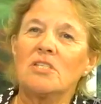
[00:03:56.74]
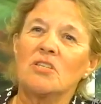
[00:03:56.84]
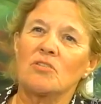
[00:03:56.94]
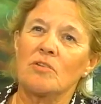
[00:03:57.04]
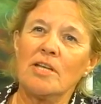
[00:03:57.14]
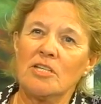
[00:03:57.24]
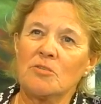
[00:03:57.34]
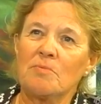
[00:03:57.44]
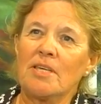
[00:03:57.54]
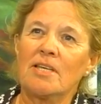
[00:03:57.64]

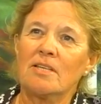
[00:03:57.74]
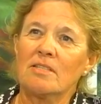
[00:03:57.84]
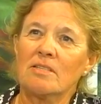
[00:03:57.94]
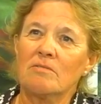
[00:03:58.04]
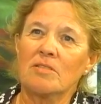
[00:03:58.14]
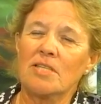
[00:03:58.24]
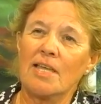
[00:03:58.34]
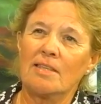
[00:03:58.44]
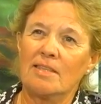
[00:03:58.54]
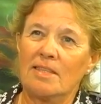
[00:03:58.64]
strange because it was
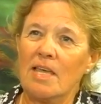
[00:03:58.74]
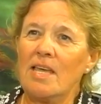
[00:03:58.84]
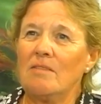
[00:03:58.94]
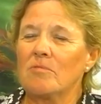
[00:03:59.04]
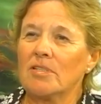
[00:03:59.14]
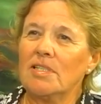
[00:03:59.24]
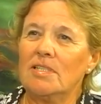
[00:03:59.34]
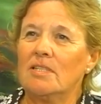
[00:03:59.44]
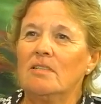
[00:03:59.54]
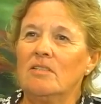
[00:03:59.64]
like they really
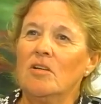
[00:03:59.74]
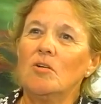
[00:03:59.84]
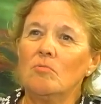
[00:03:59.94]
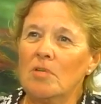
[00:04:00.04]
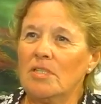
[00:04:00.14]
didn't know what